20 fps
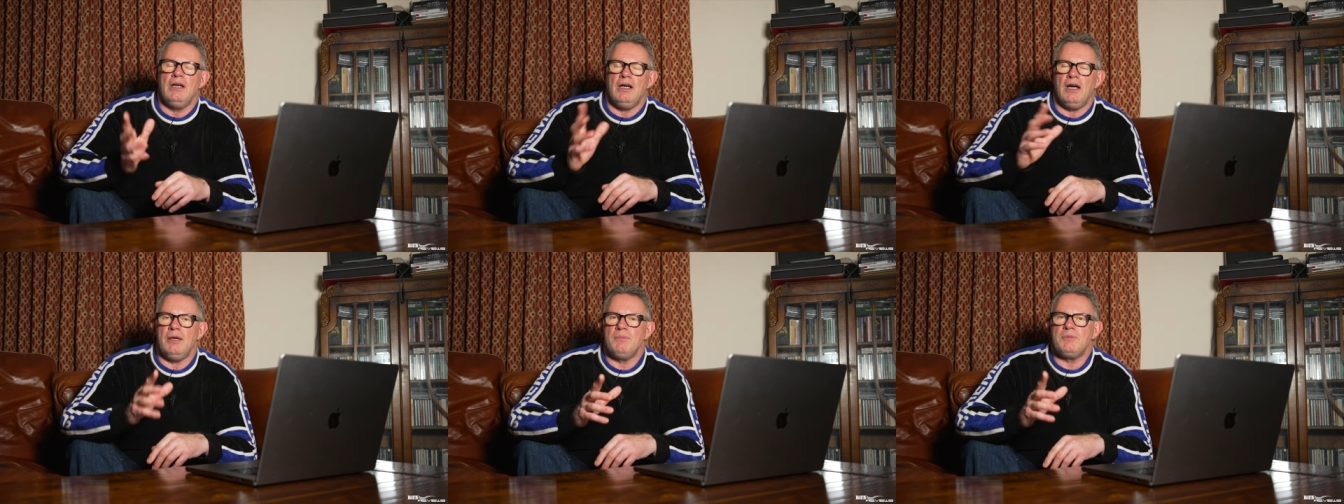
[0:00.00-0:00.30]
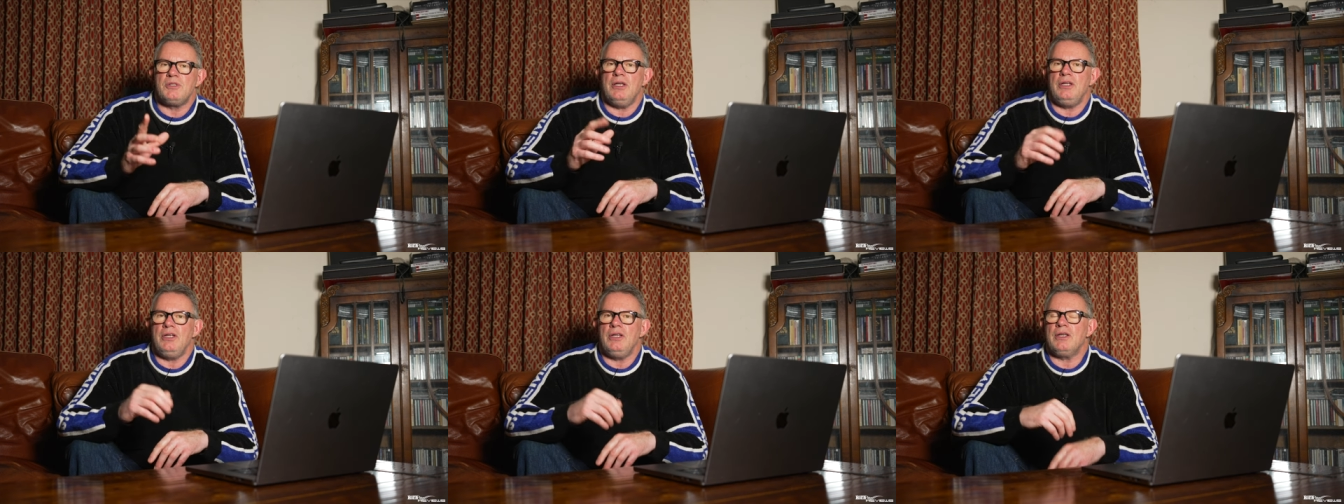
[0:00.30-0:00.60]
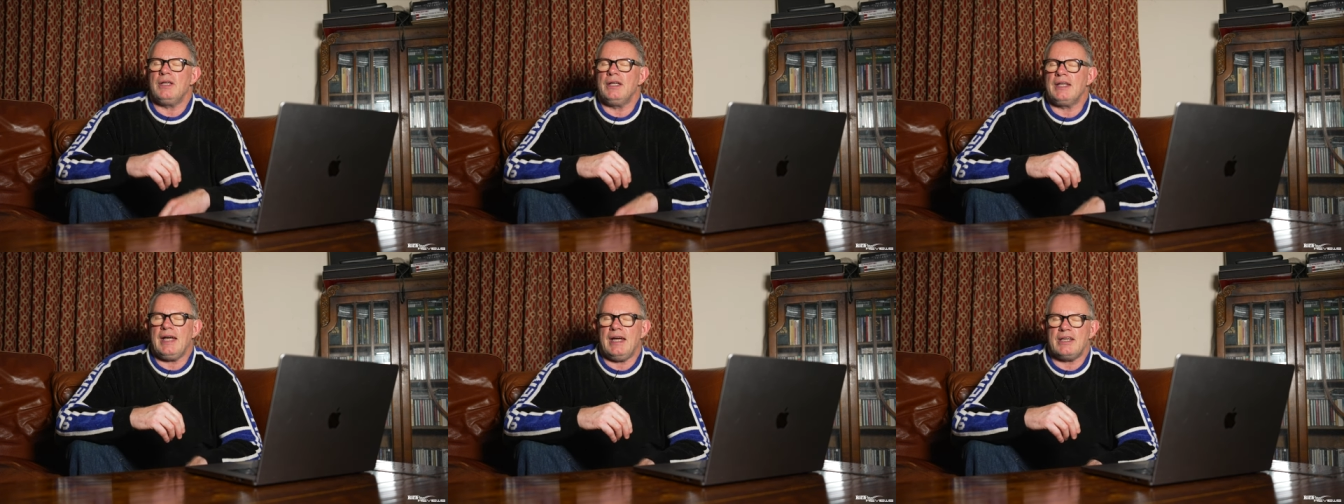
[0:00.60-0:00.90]
um, so that you
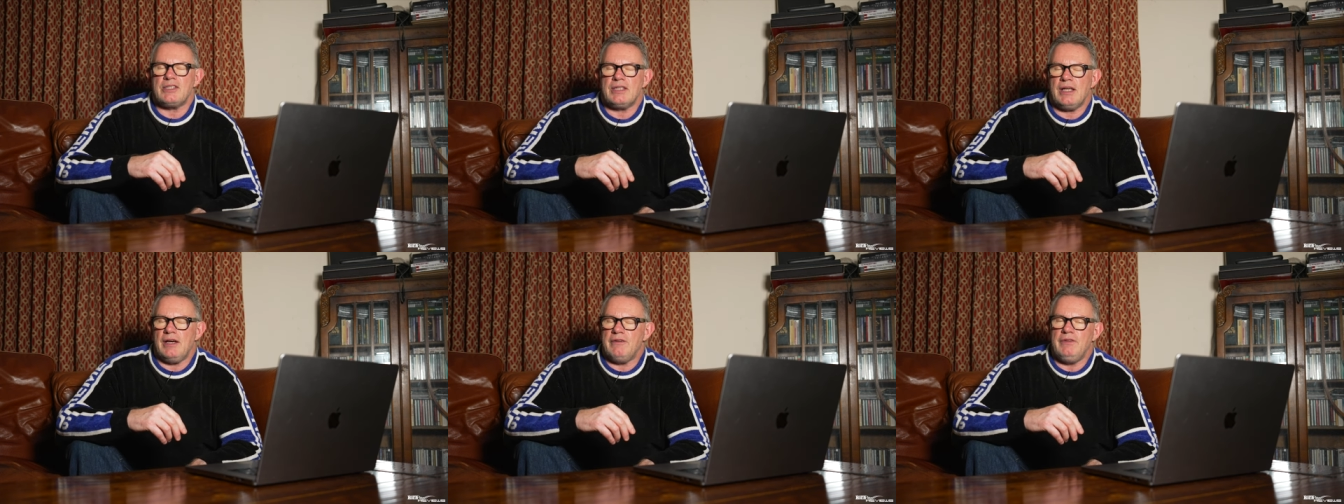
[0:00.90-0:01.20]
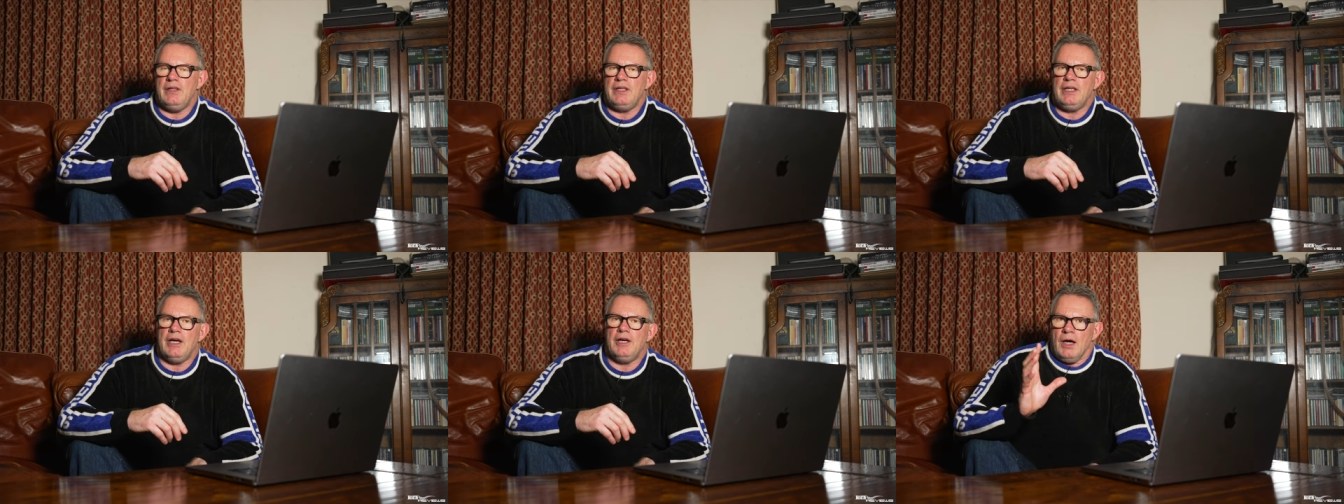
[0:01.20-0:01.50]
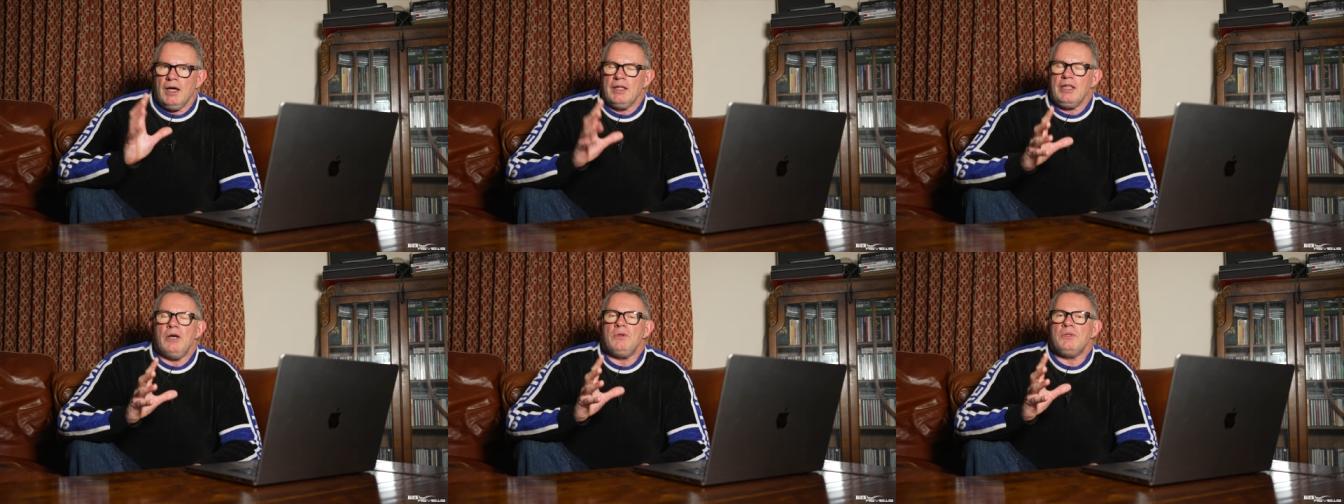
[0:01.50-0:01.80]
can catch that video.
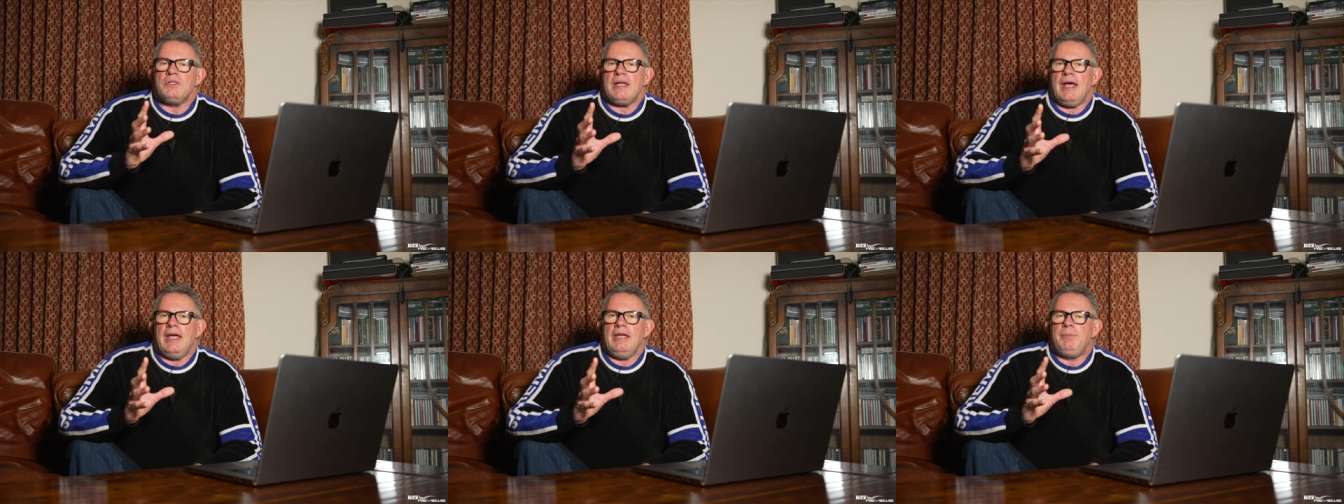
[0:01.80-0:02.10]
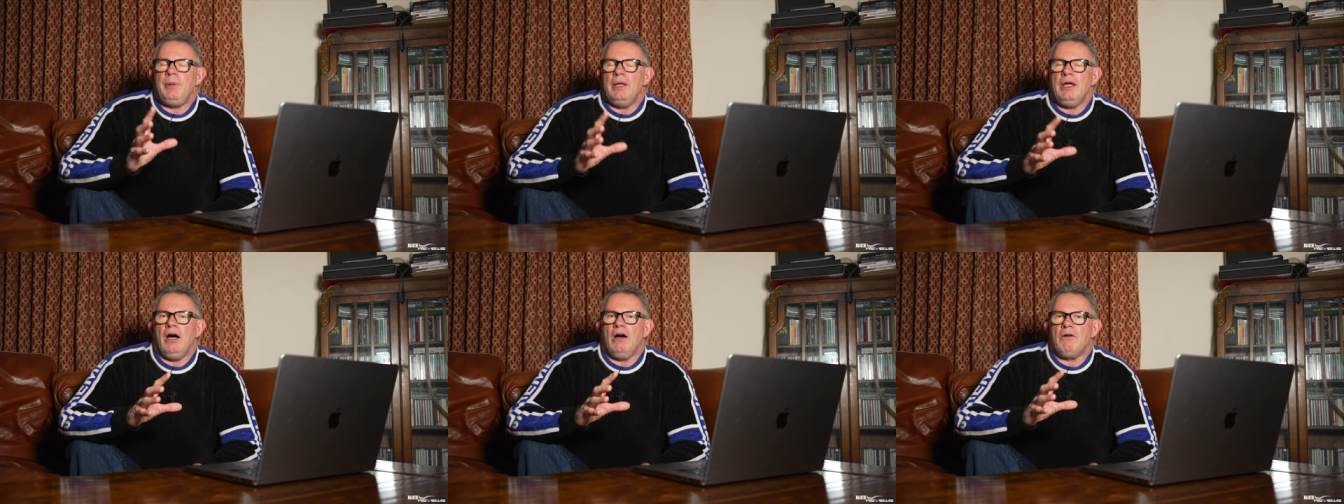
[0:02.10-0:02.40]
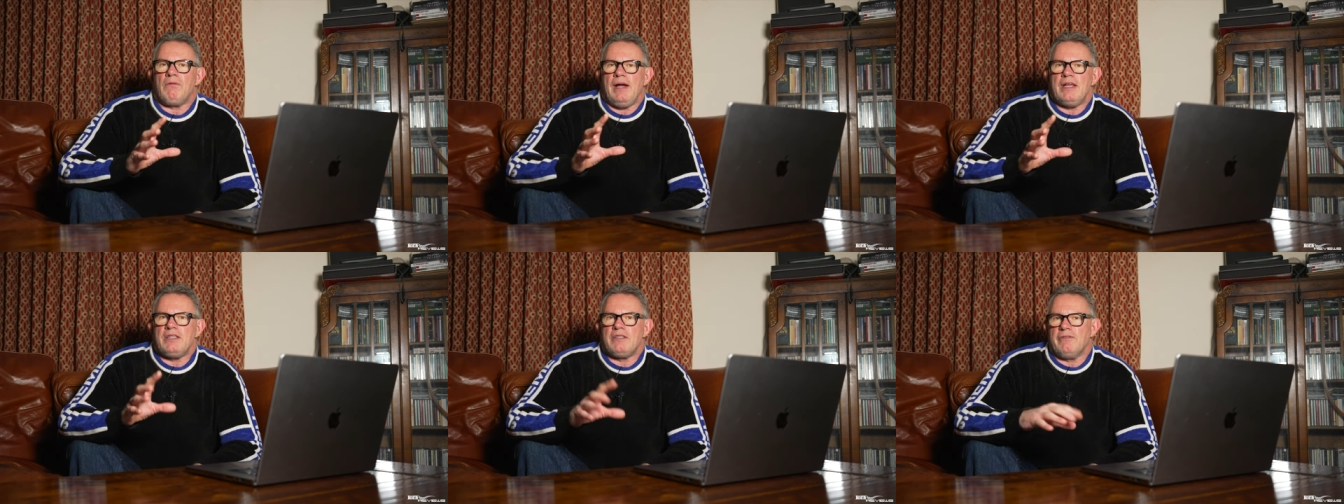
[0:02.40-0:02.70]
And those
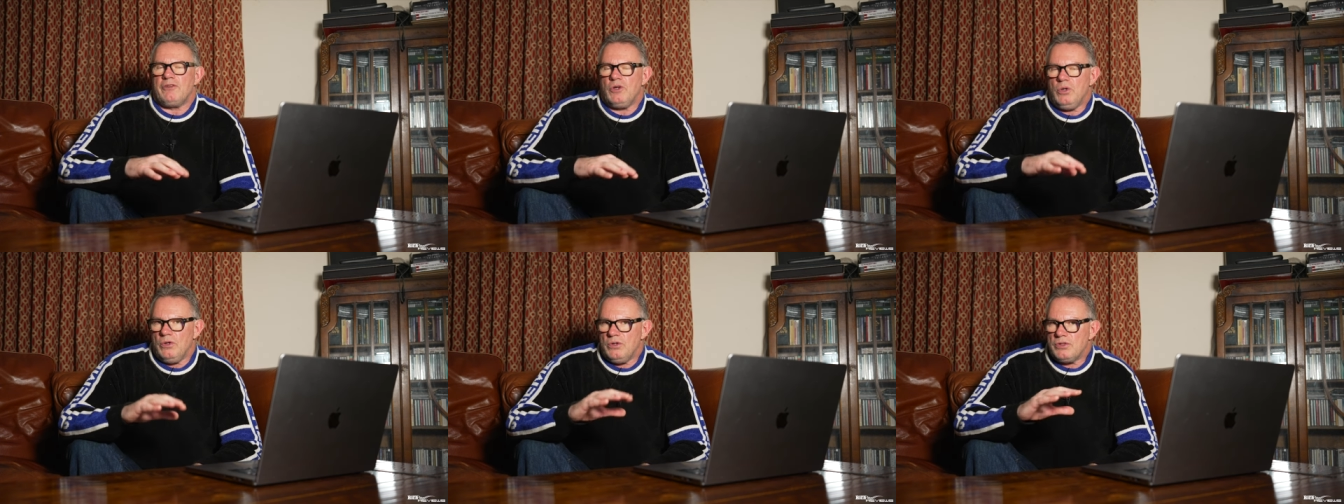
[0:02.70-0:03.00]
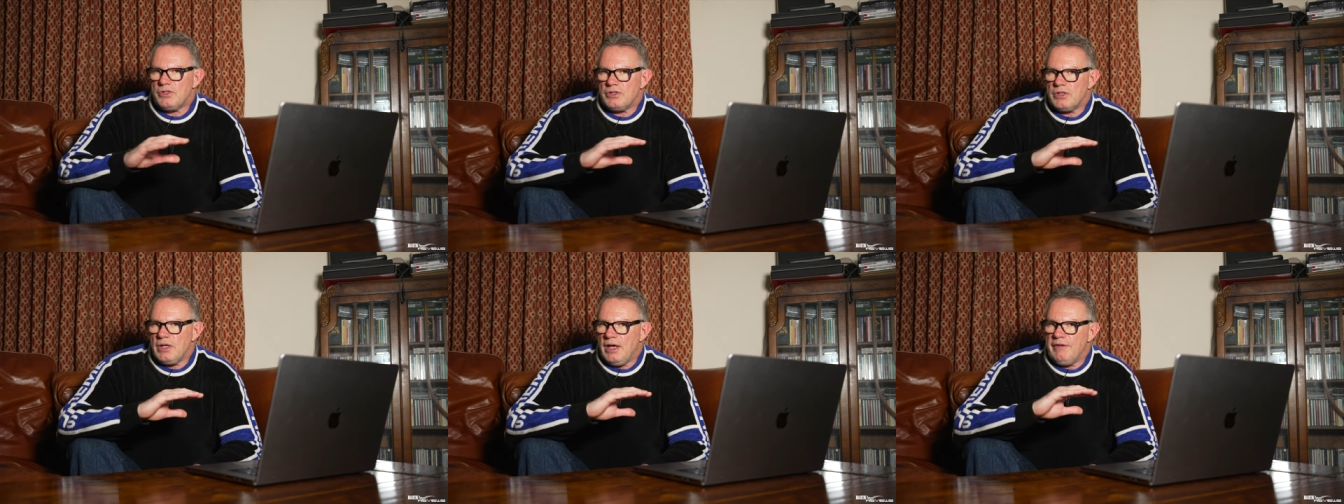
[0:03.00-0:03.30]
APR rates, of course,